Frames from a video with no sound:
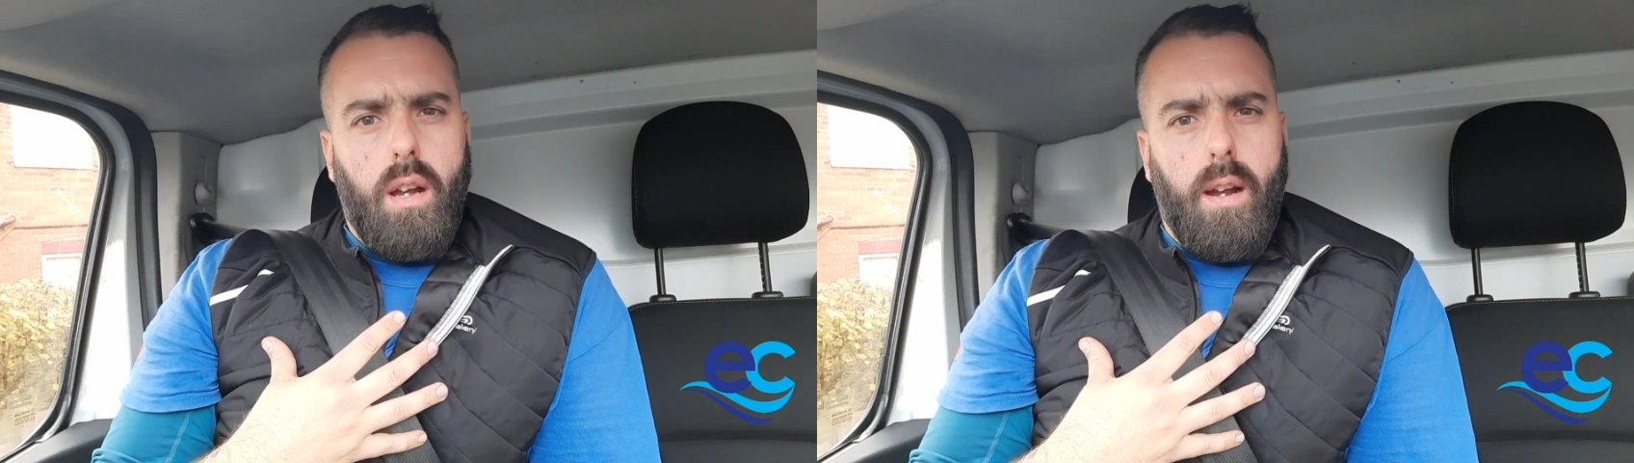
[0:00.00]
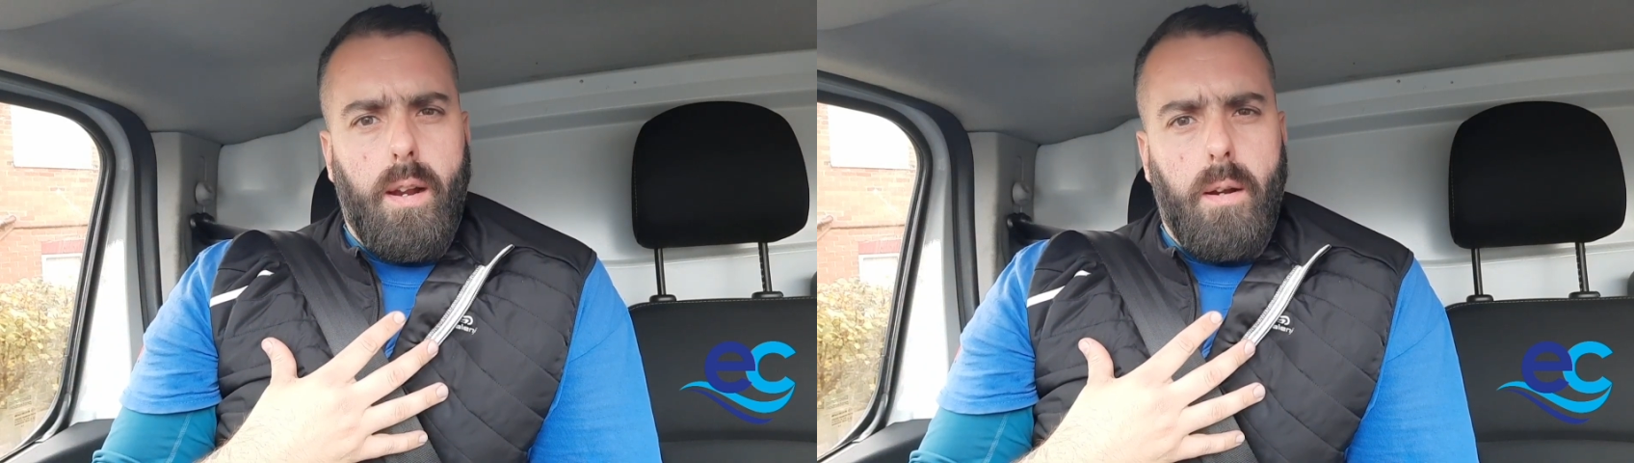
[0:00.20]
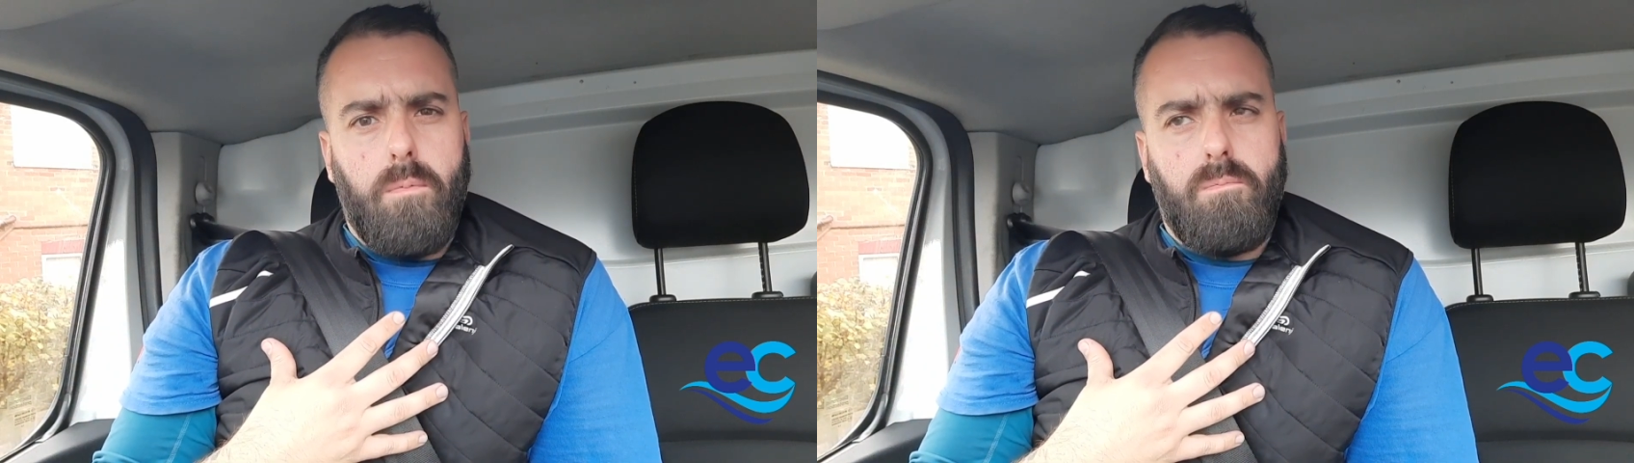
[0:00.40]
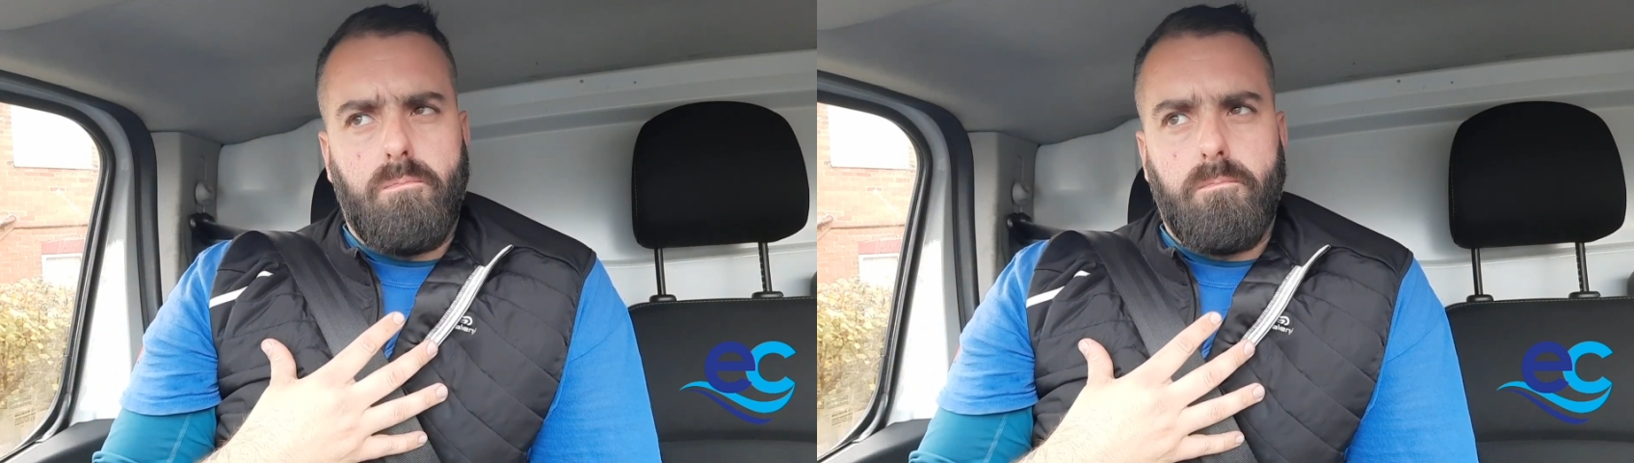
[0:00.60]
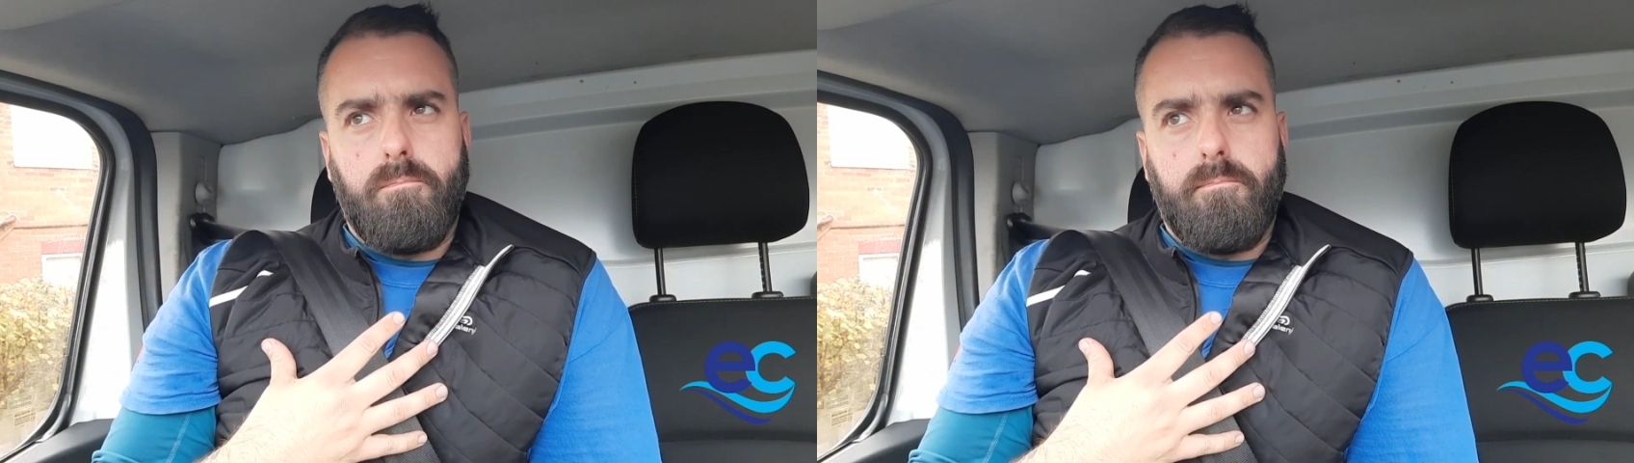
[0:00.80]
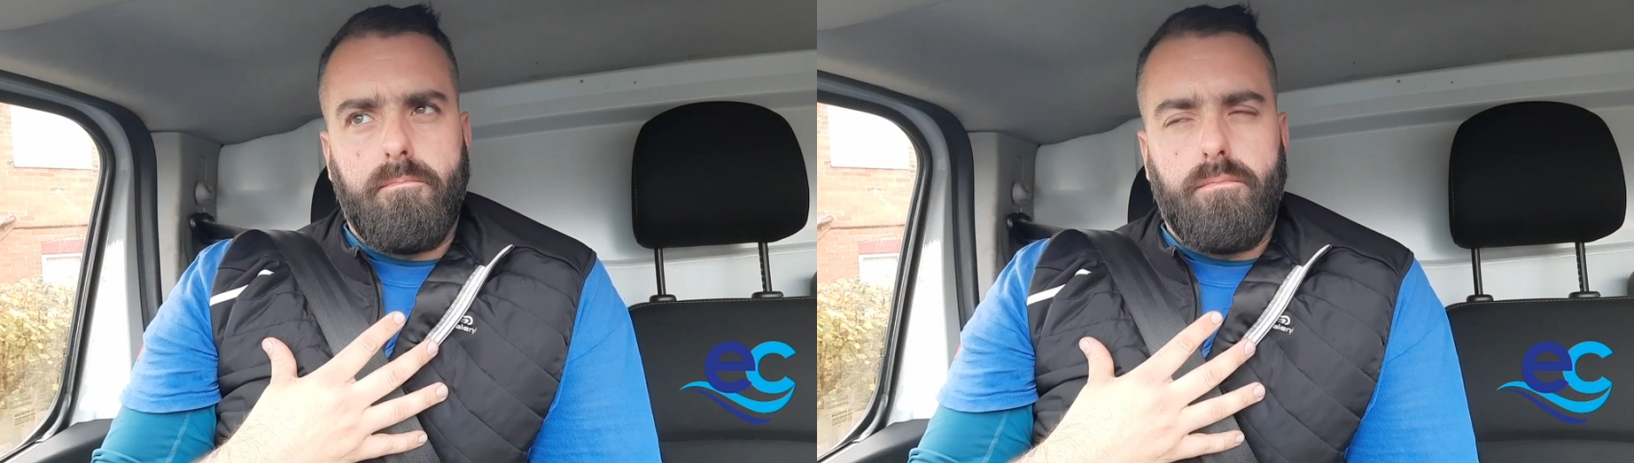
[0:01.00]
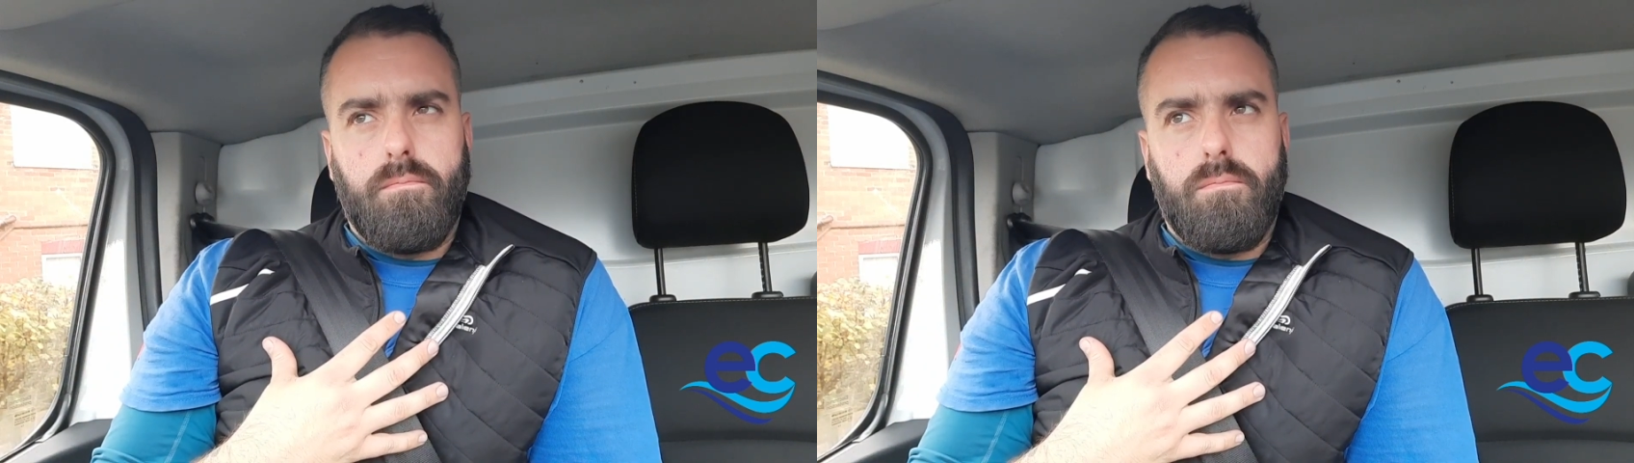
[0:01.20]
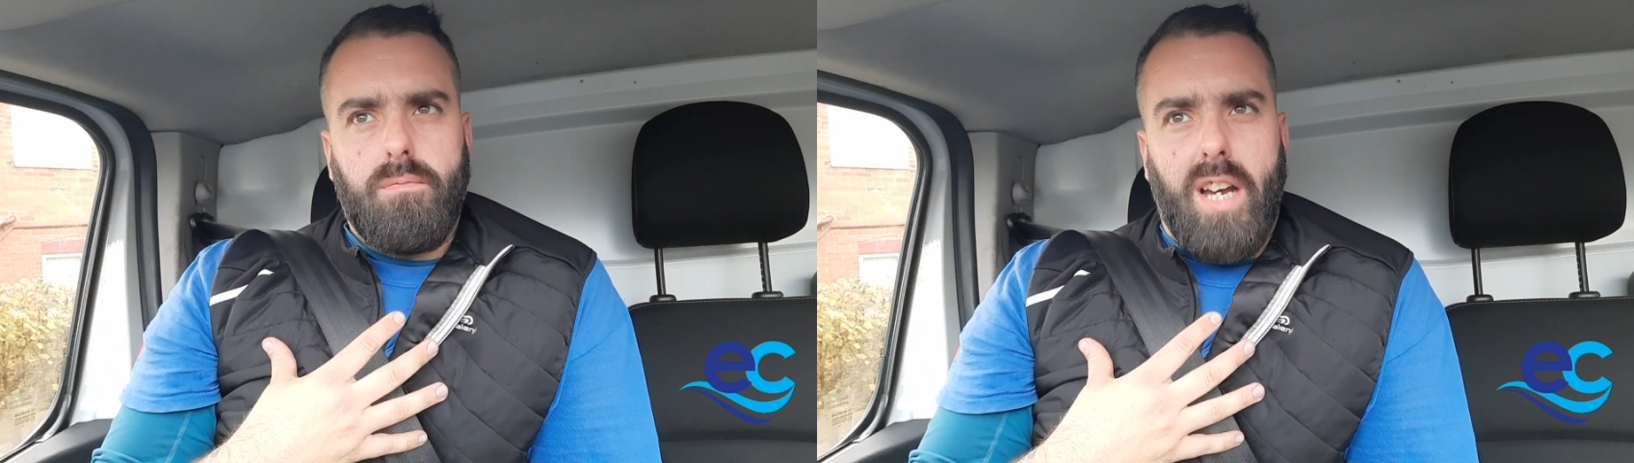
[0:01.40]
And
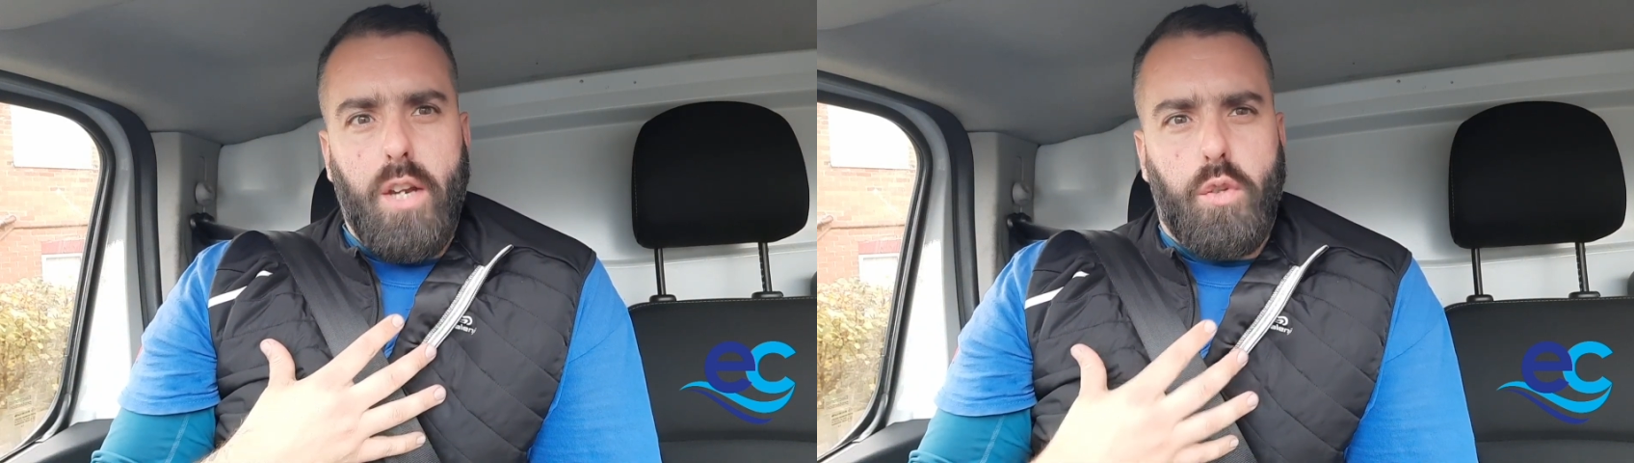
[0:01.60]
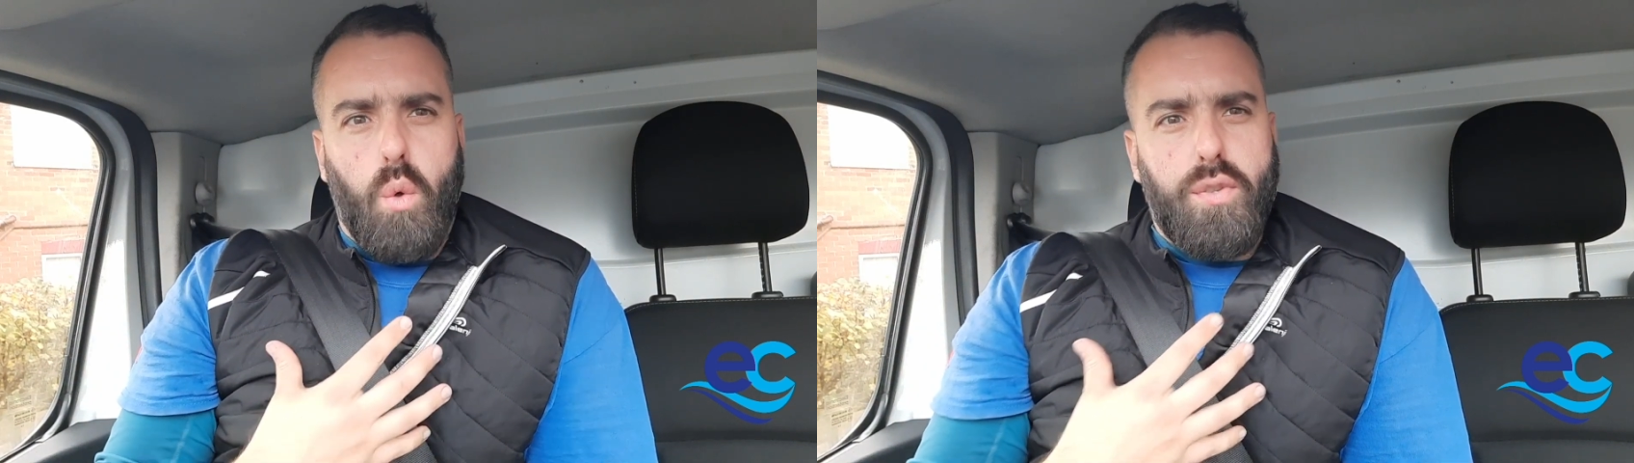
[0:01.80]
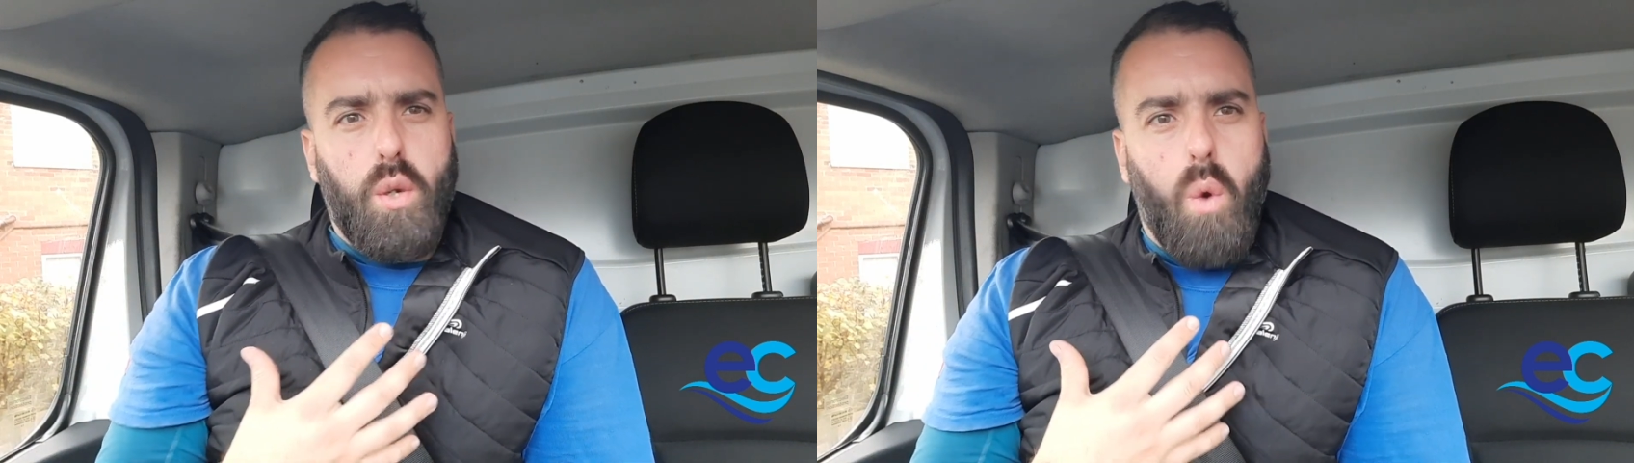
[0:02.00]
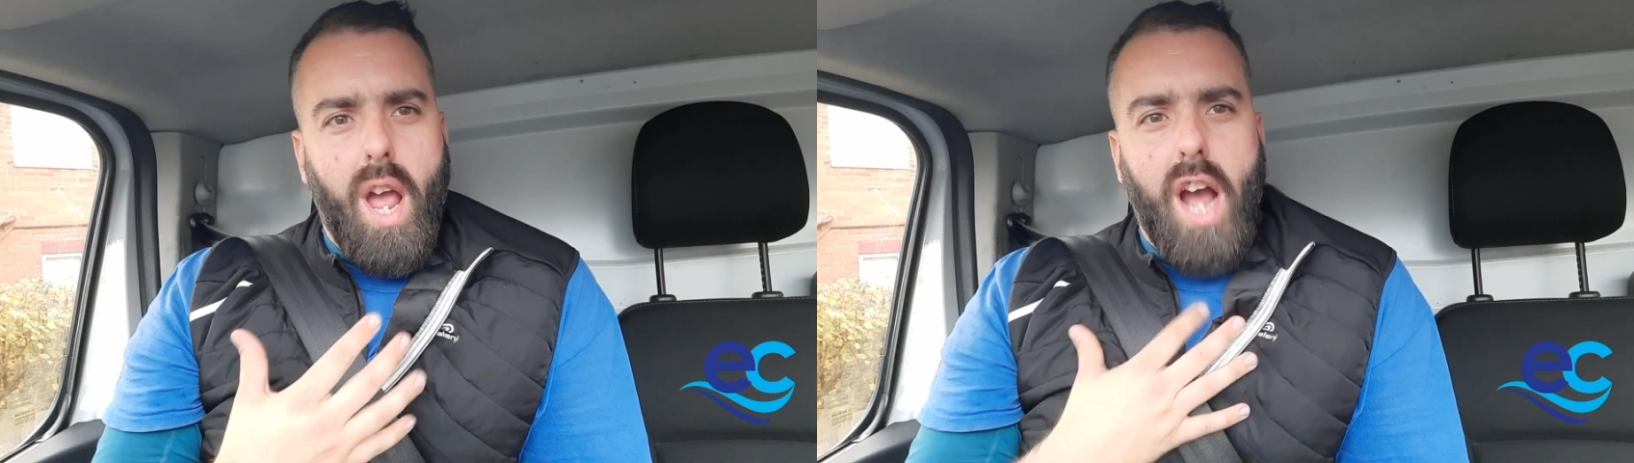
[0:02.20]
I don't see why